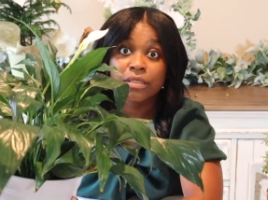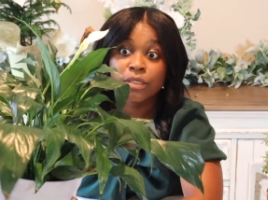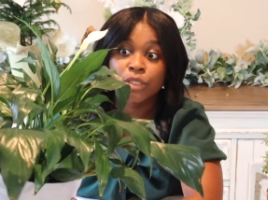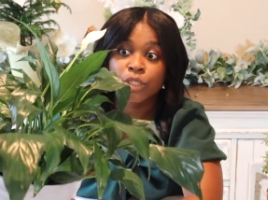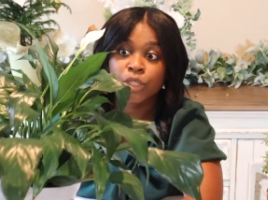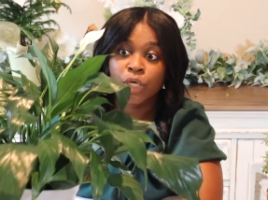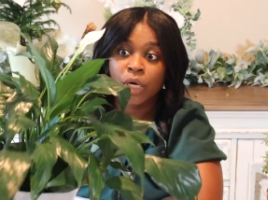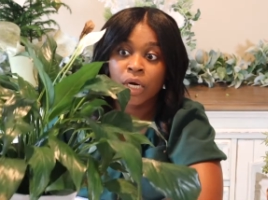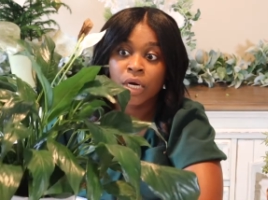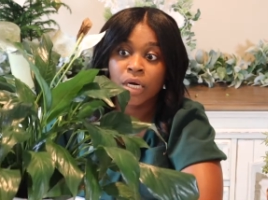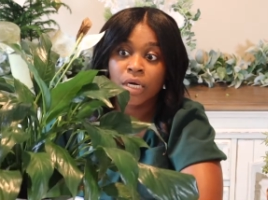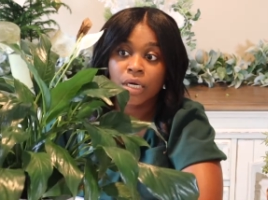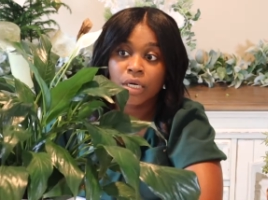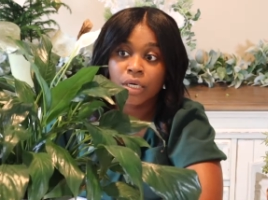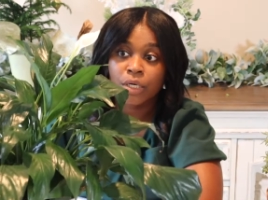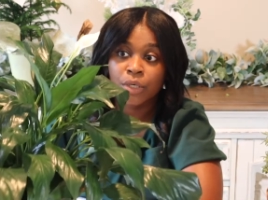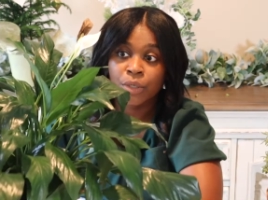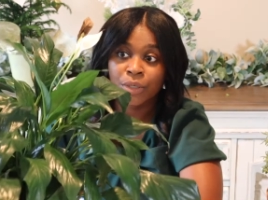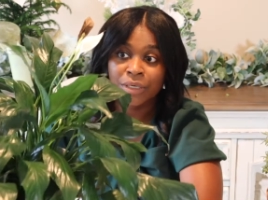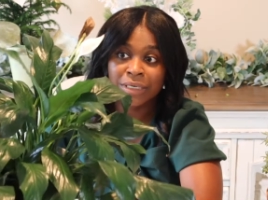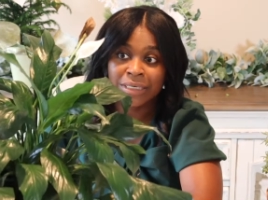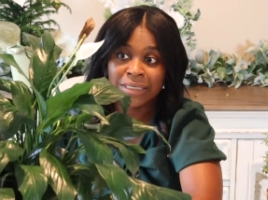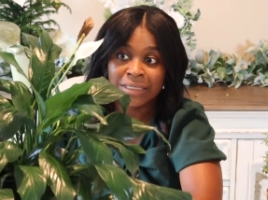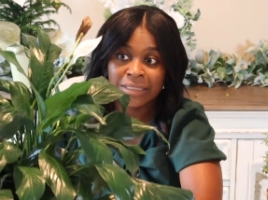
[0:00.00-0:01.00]
dark
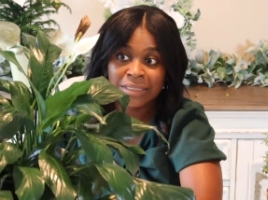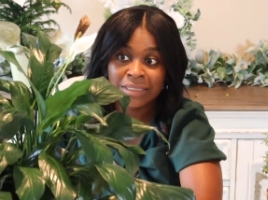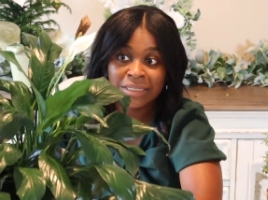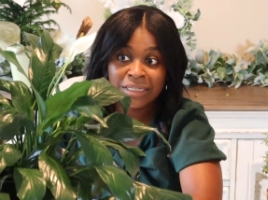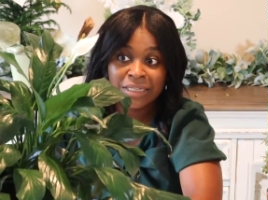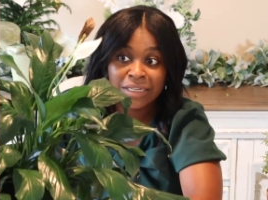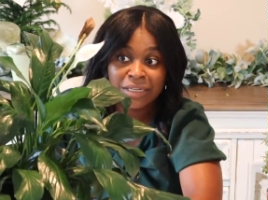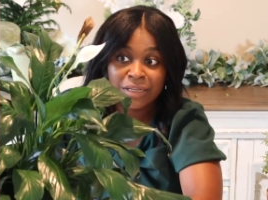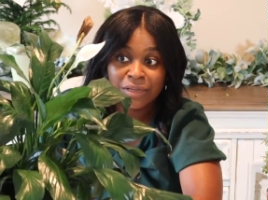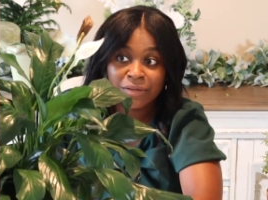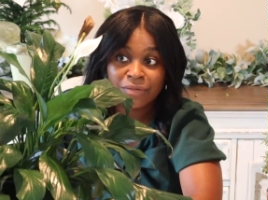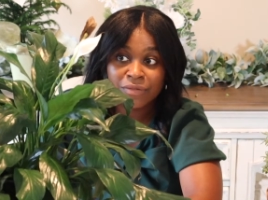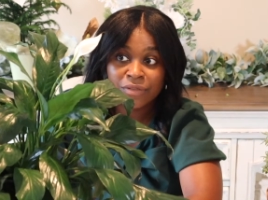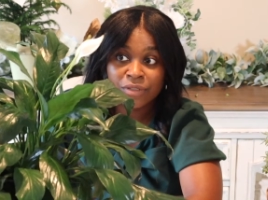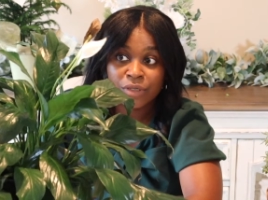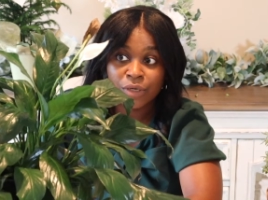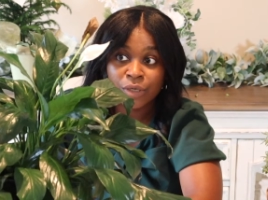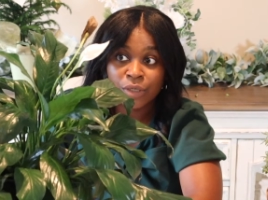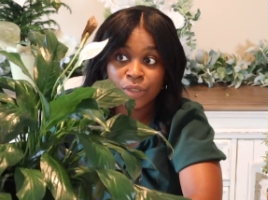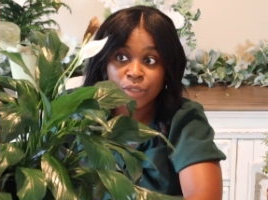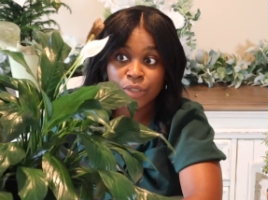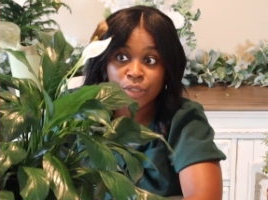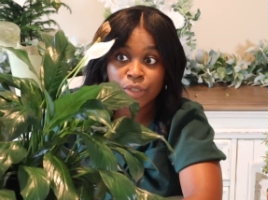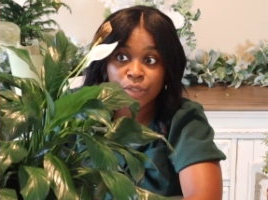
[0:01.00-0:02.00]
green leaves
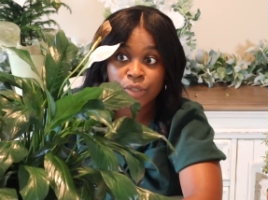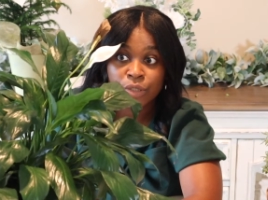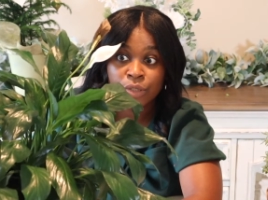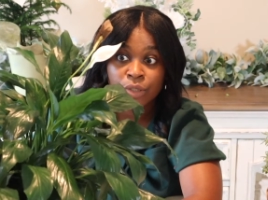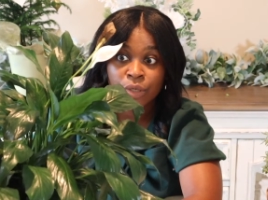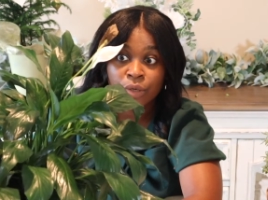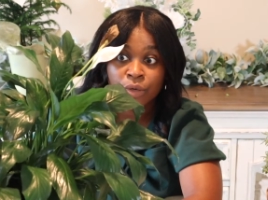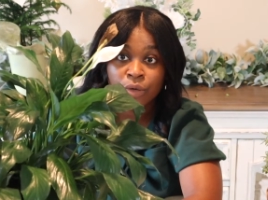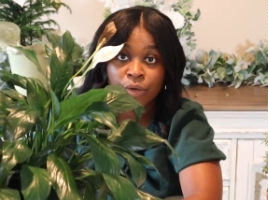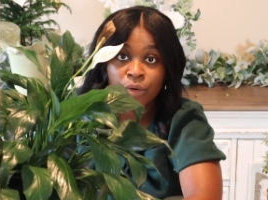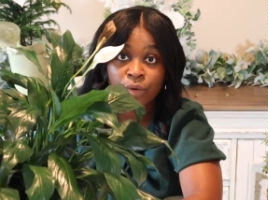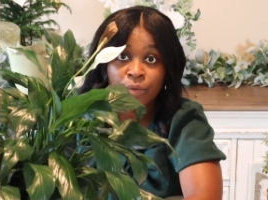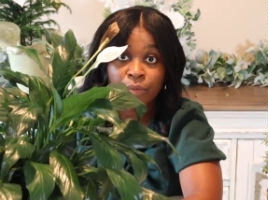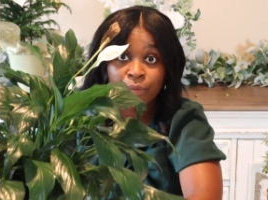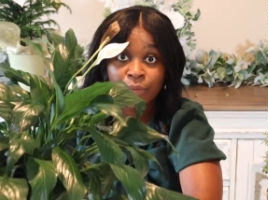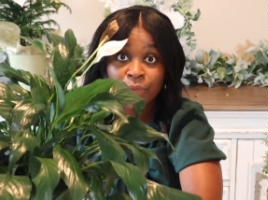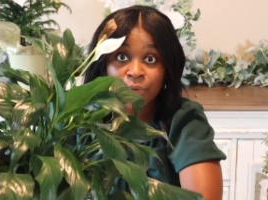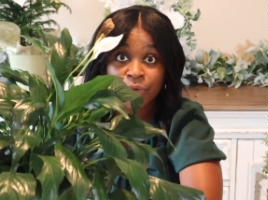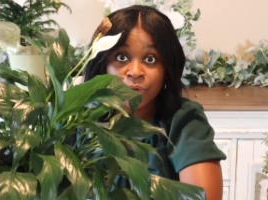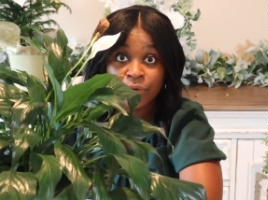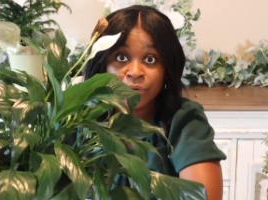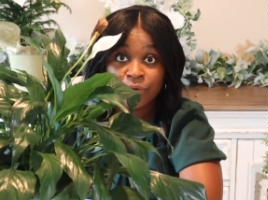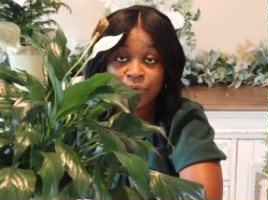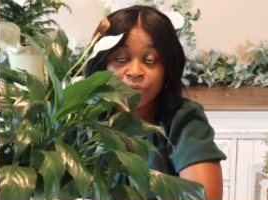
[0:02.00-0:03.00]
are so
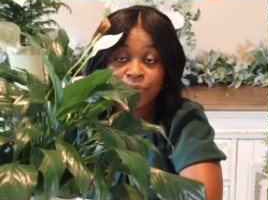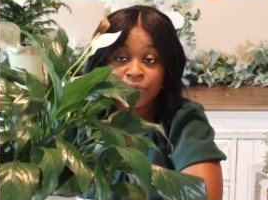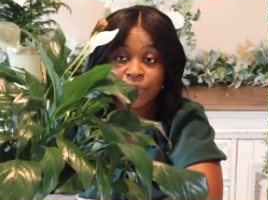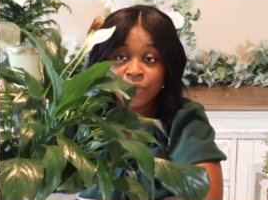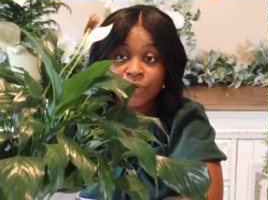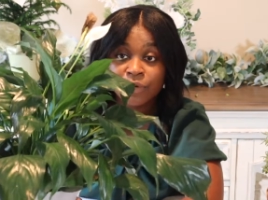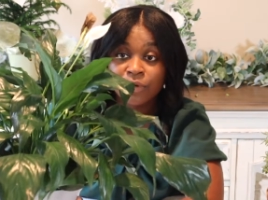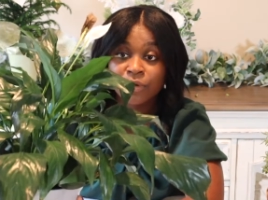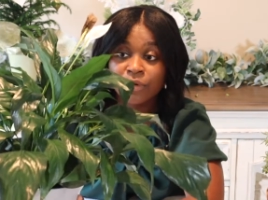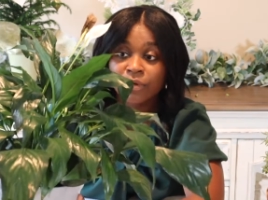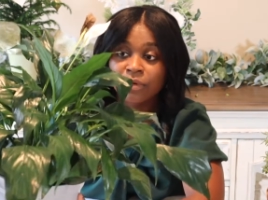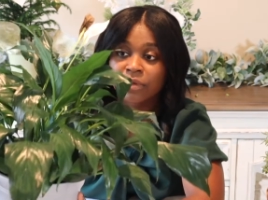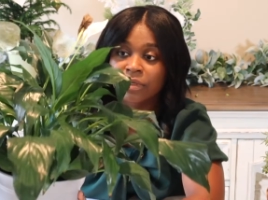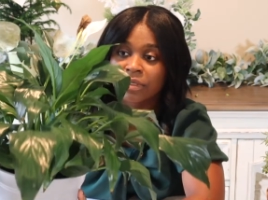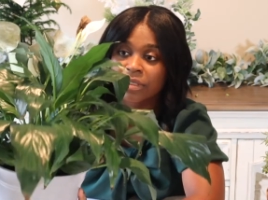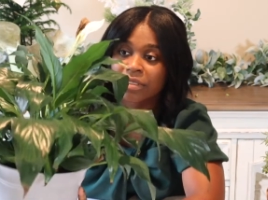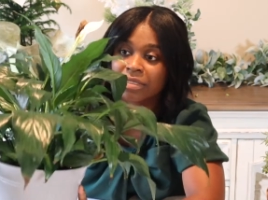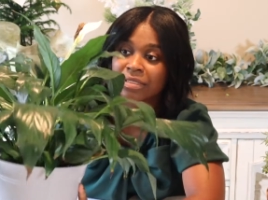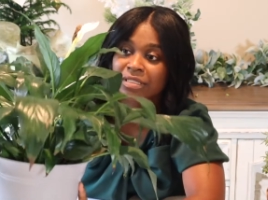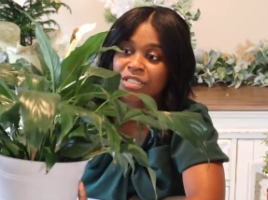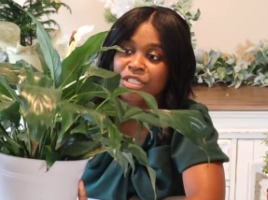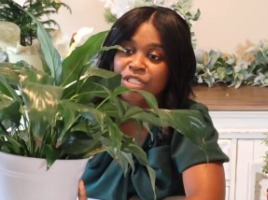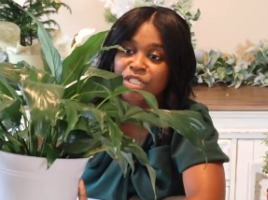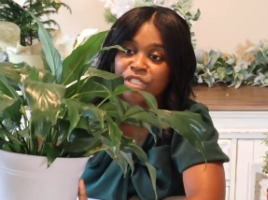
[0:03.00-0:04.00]
beautiful.
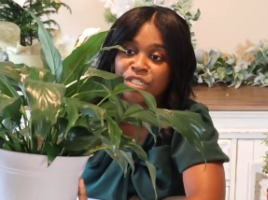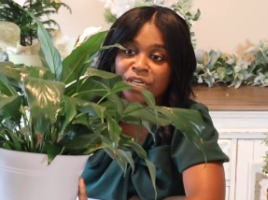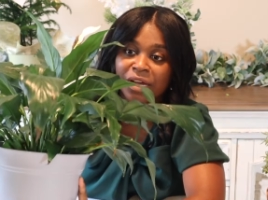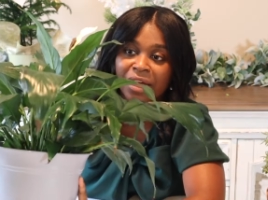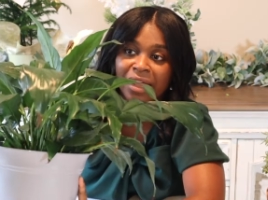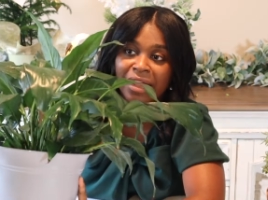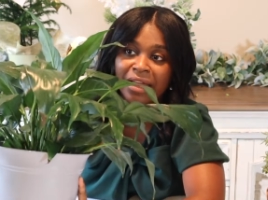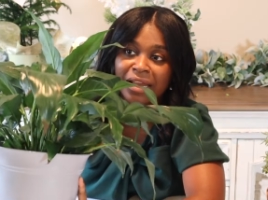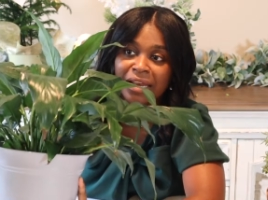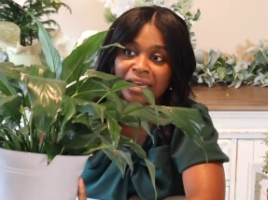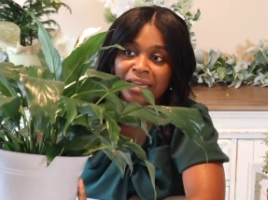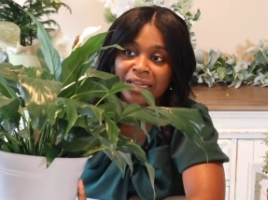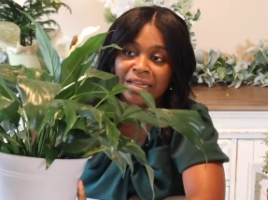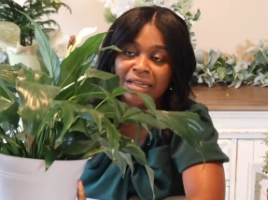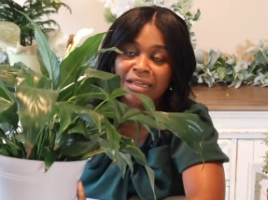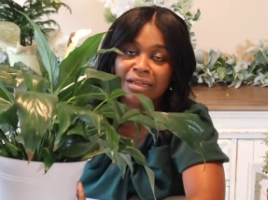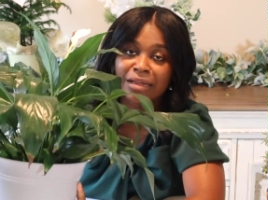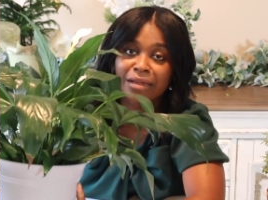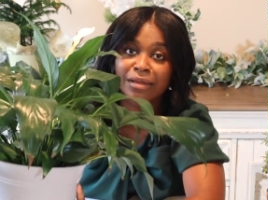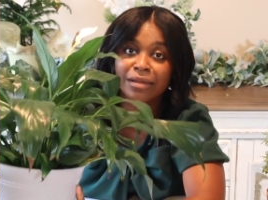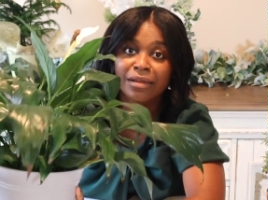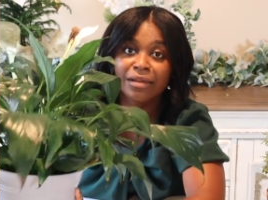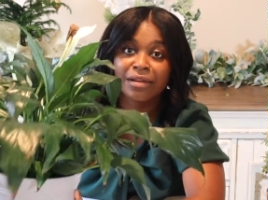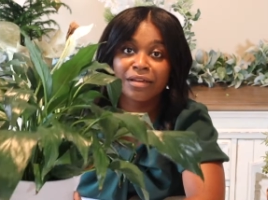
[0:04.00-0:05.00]
It's
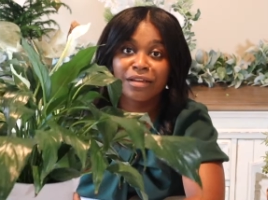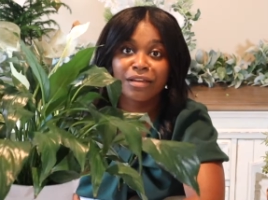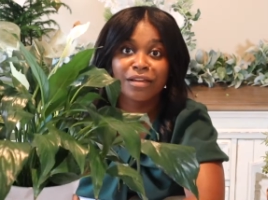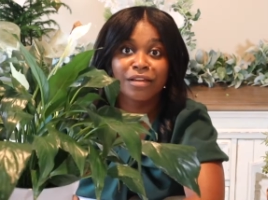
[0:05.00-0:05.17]
shiny.